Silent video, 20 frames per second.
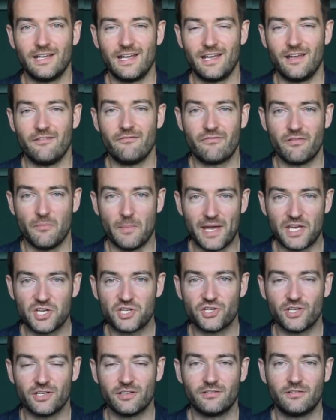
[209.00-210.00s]

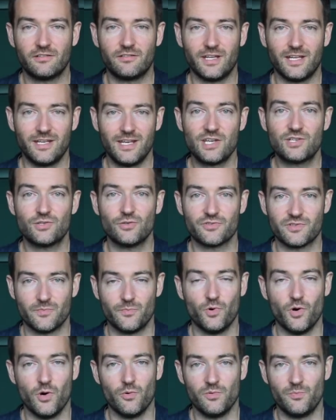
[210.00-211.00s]
information, the initial
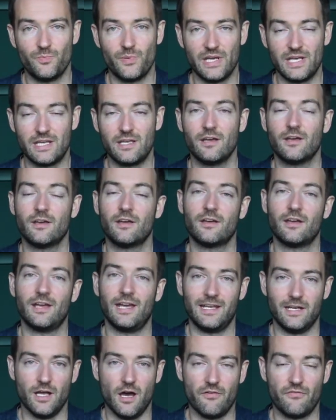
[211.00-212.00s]
support would be
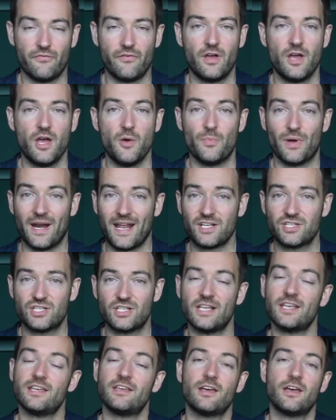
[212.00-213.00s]
enough. But
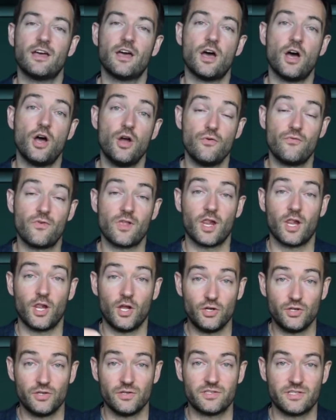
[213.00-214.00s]
actually, over the
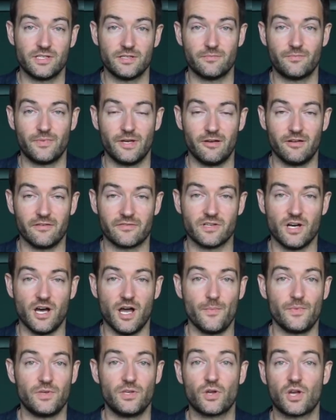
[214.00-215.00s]
longer period of
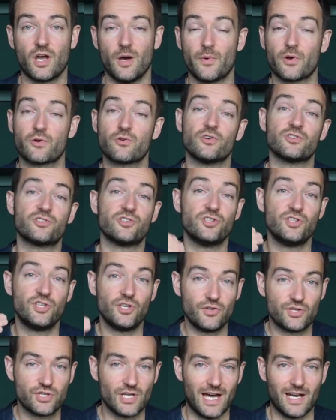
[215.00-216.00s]
time, you come across
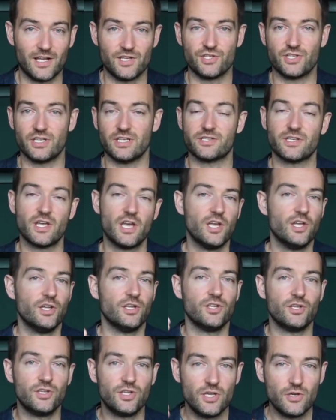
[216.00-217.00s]
new challenges,
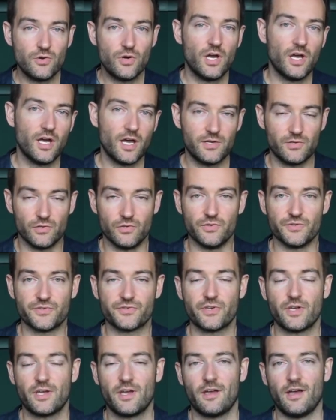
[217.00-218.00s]
new
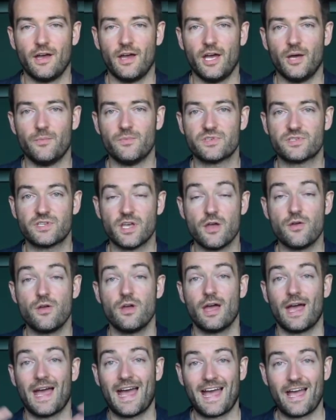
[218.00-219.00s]
hurdles. Um, so
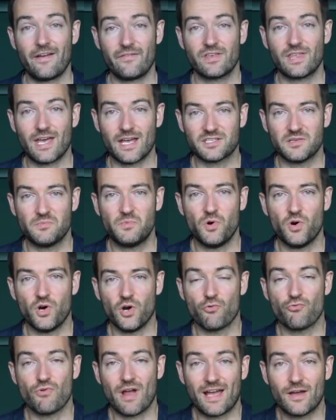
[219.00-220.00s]
having that support
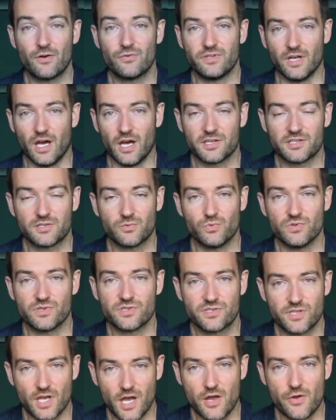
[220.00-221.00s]
around us was
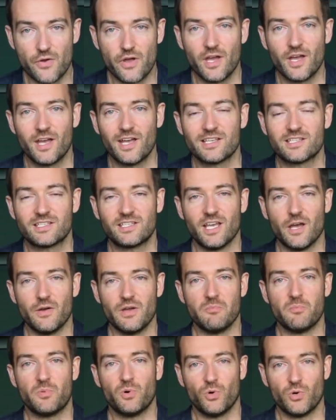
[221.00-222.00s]
so, so
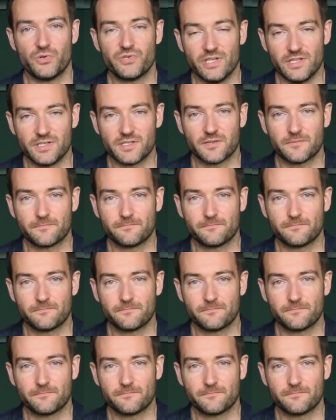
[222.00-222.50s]
important